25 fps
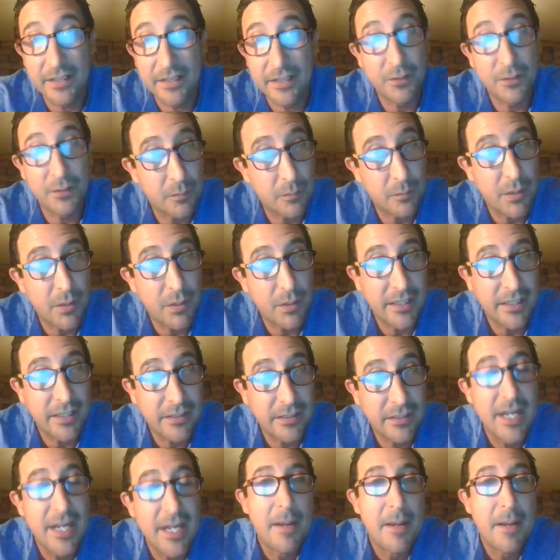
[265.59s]
If you're
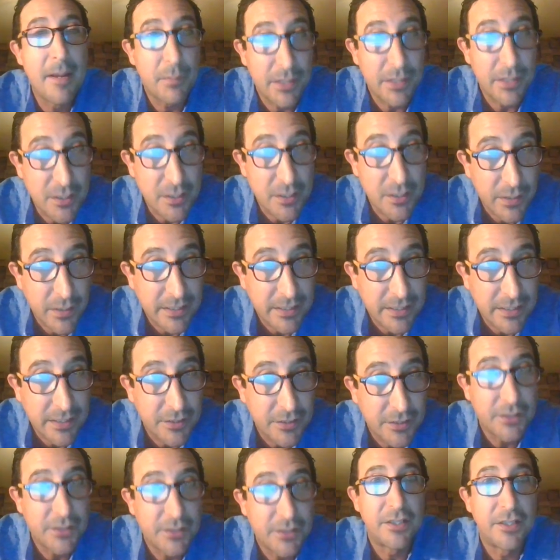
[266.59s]
pregnant, please wait
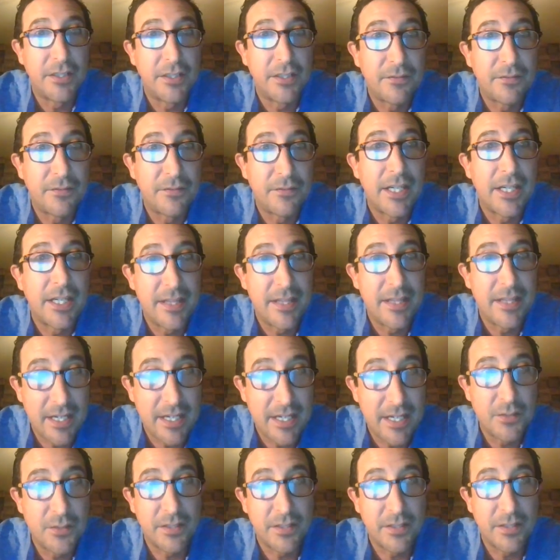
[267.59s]
until you deliver and
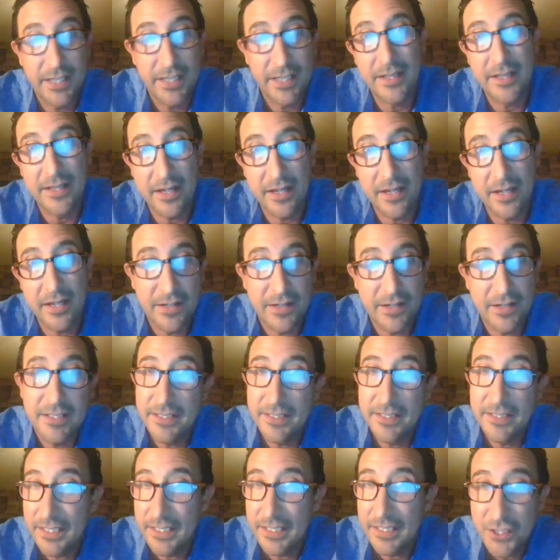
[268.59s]
then you can get that
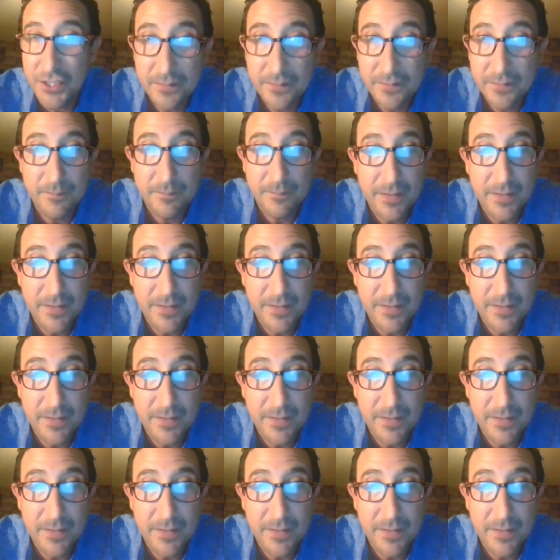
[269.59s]
vaccination.